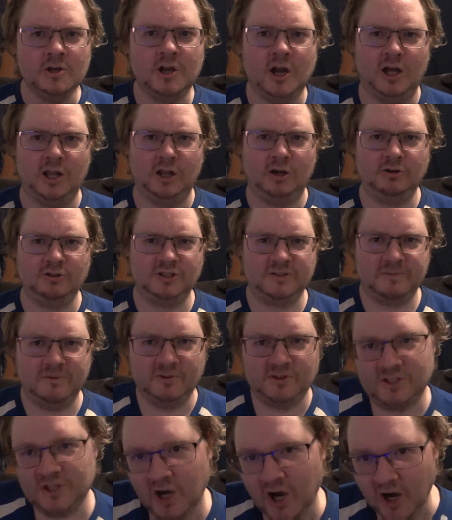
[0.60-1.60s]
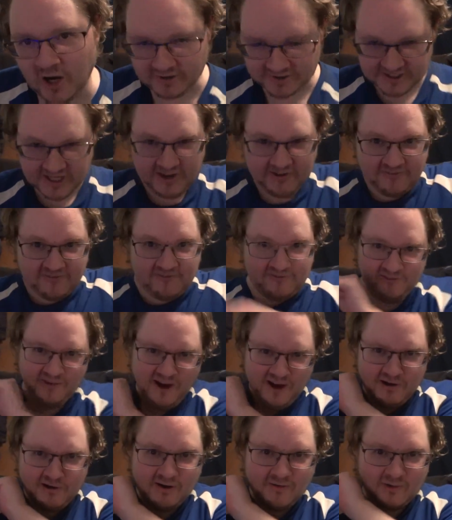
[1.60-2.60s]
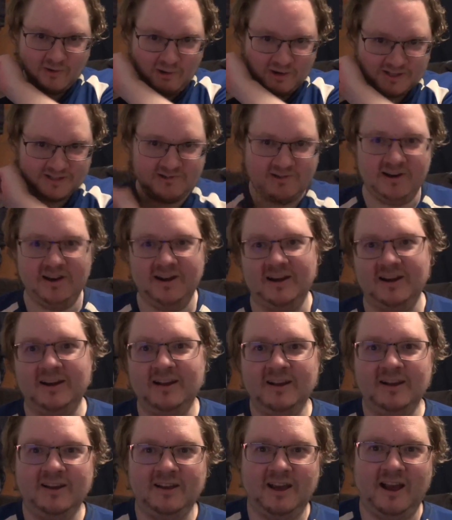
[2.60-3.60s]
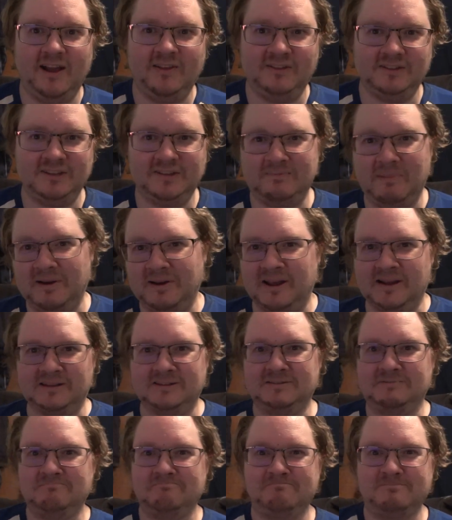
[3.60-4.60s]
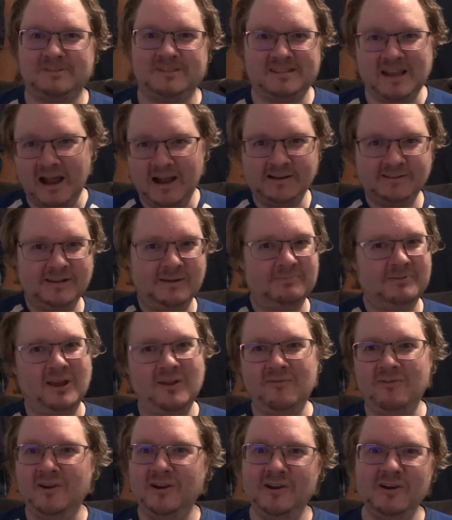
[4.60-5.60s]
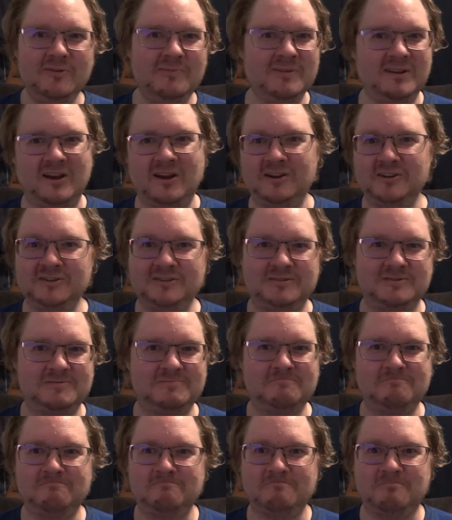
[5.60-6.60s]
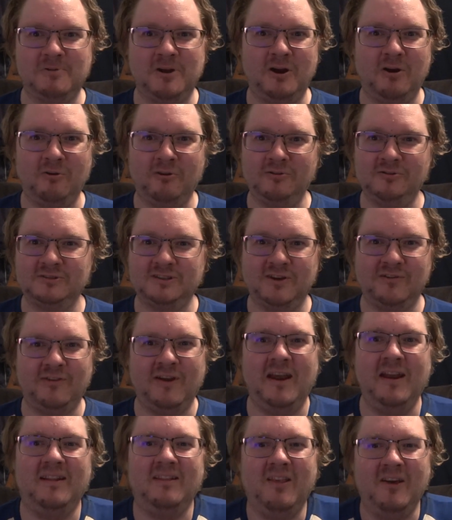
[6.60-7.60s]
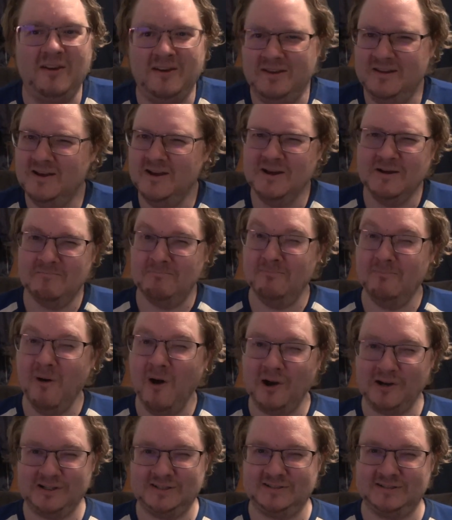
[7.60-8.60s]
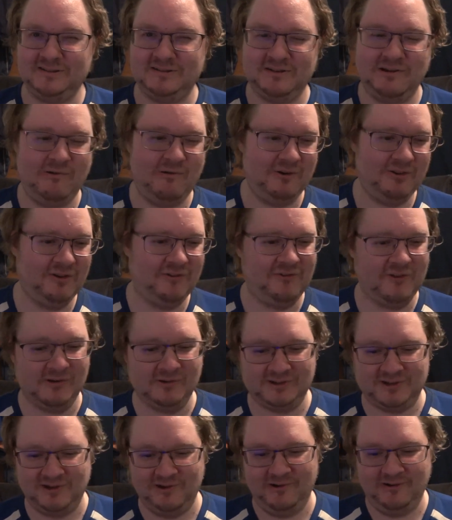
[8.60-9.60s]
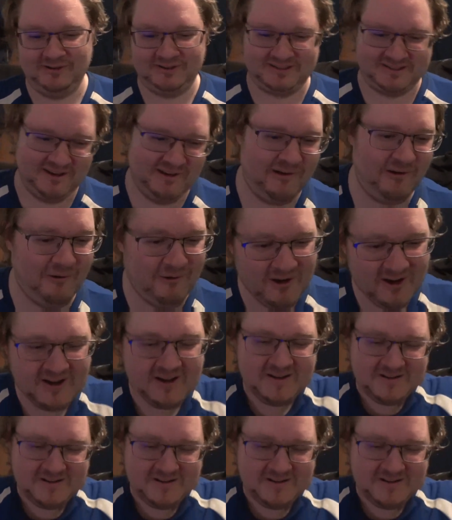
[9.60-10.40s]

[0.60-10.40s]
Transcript: Hello, this is Blue Star, Defender of Equestria, and this is my next status update video because, well, there's definitely much to do in the future, so,